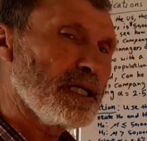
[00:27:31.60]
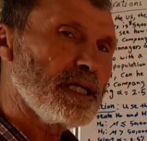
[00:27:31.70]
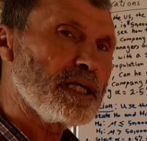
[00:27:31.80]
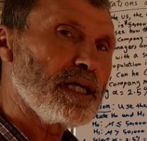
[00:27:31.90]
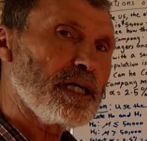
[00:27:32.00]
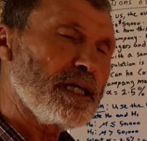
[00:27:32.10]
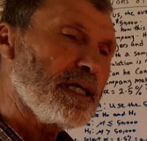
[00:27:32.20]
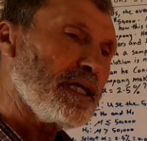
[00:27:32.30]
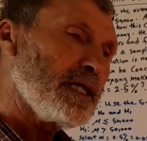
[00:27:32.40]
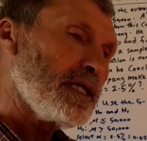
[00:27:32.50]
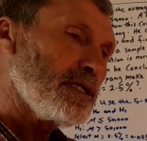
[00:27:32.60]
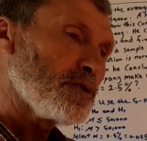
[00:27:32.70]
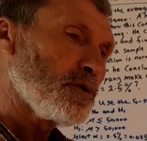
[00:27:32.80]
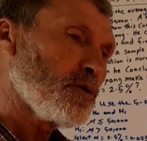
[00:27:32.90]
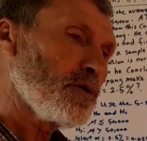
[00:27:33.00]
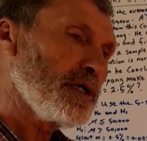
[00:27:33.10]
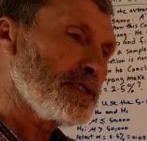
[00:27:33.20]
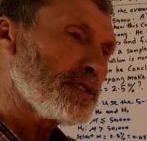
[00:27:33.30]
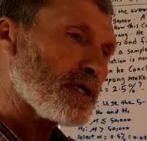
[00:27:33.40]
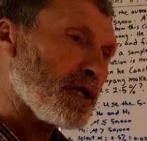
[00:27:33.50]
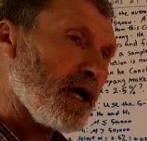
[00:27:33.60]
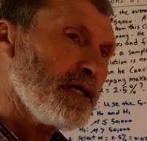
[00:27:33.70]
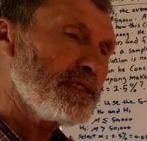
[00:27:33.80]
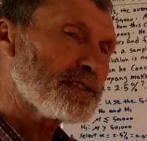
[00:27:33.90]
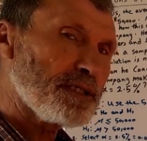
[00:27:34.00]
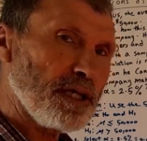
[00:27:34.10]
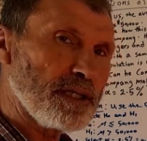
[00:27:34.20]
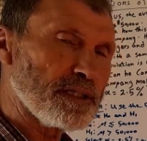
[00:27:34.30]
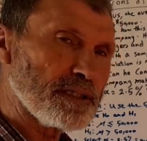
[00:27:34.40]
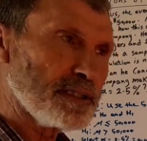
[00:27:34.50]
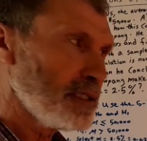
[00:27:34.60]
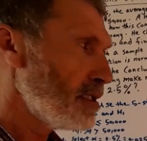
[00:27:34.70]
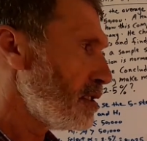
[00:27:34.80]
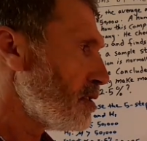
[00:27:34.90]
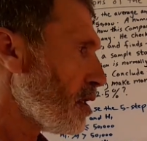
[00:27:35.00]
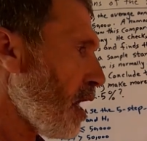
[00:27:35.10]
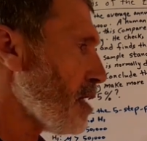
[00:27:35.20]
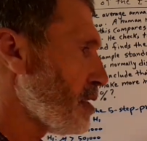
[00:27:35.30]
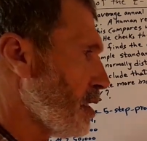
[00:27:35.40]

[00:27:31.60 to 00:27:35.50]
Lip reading: in the right tail. In the right